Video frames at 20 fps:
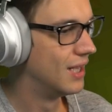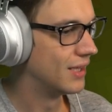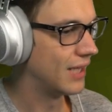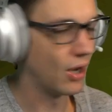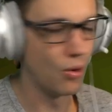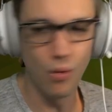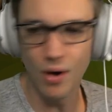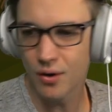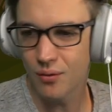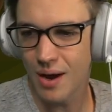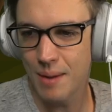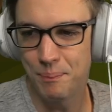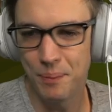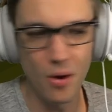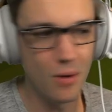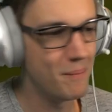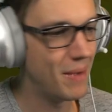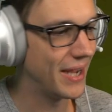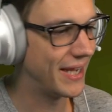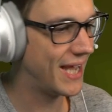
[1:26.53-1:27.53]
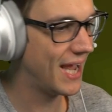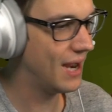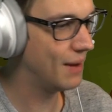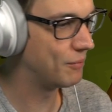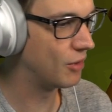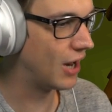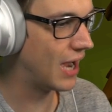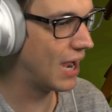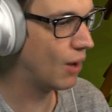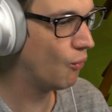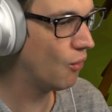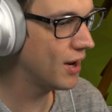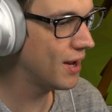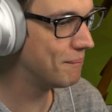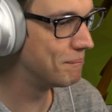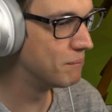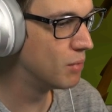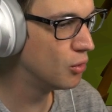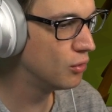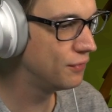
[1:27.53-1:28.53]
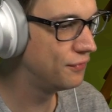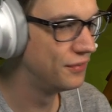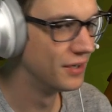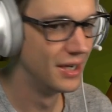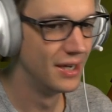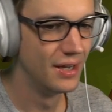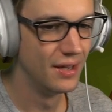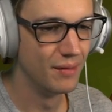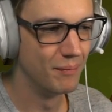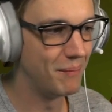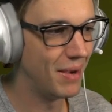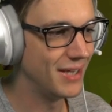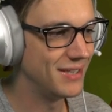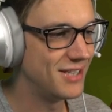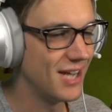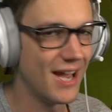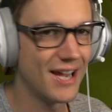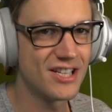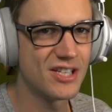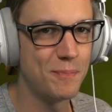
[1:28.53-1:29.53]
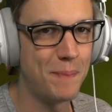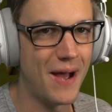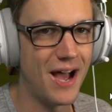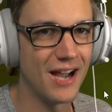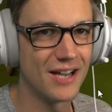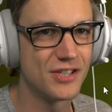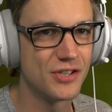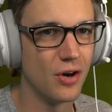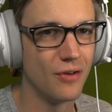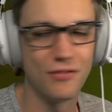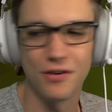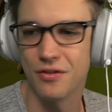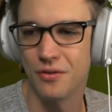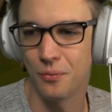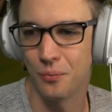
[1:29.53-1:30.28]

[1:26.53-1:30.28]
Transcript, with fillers: like where do I put my camera? I wanna move my text box over to the